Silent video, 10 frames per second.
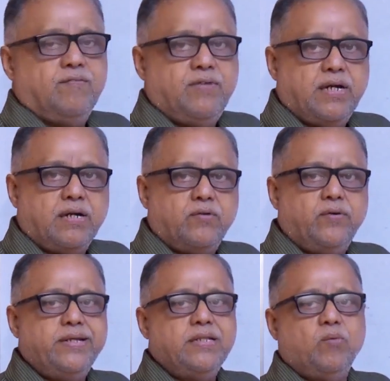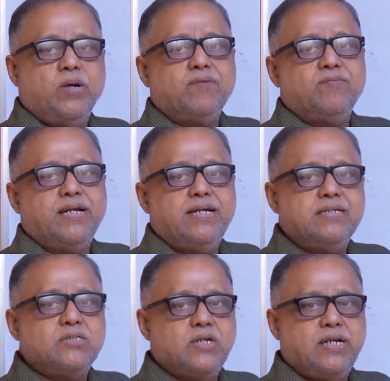we are doing the work very
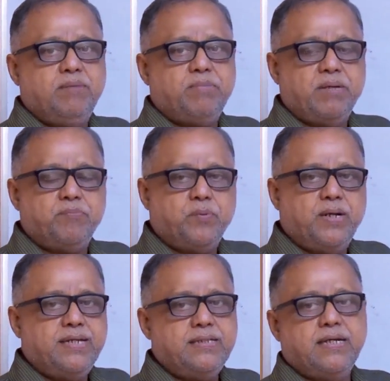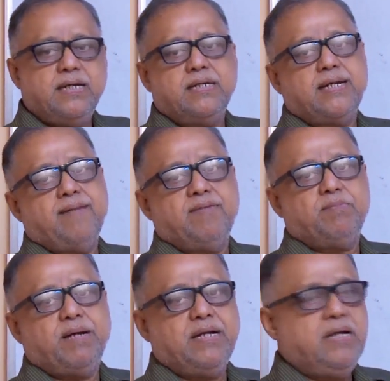easily by pulling the travel
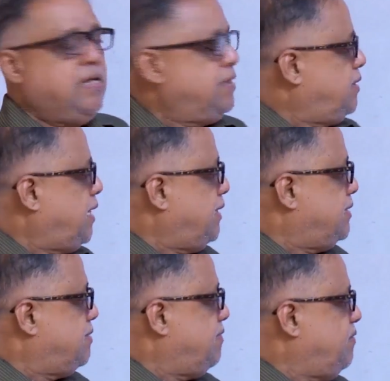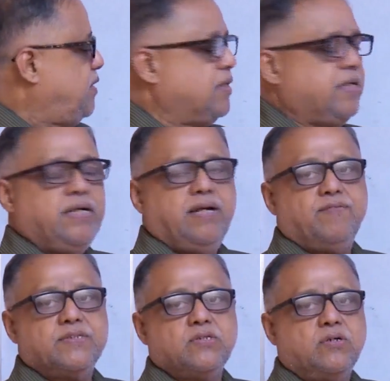bag. That is the way we are taking F